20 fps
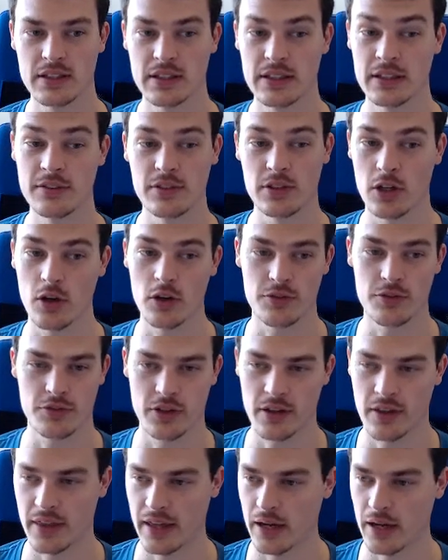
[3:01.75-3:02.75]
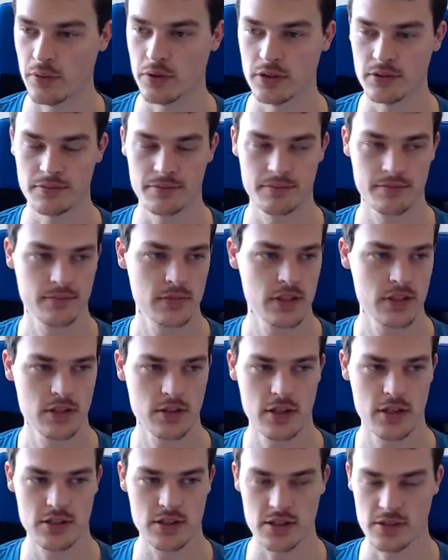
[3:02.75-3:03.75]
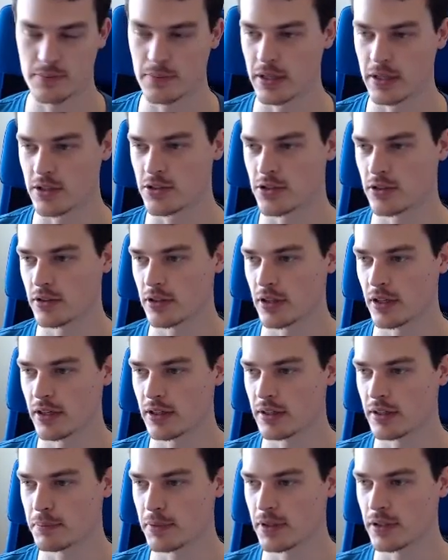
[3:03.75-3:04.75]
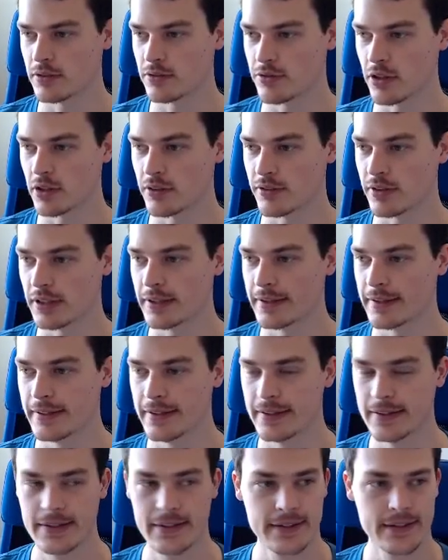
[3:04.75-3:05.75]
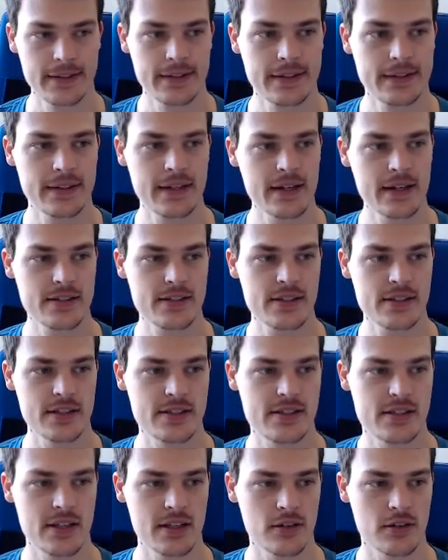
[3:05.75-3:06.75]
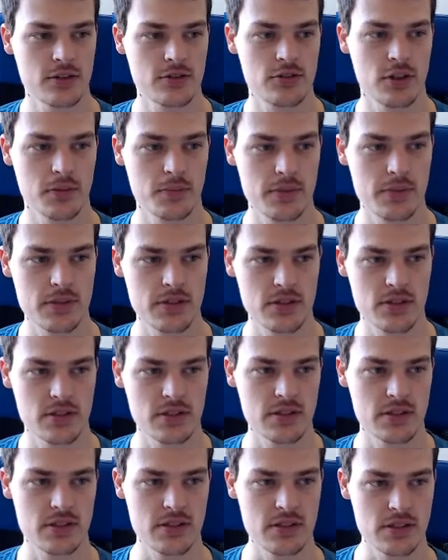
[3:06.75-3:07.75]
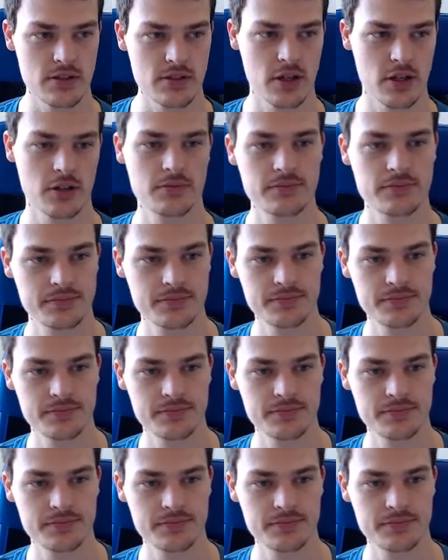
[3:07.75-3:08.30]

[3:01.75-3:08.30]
even go in front of that one. So that just makes sure I can be in front of it. Next, let's set our truck position to 0.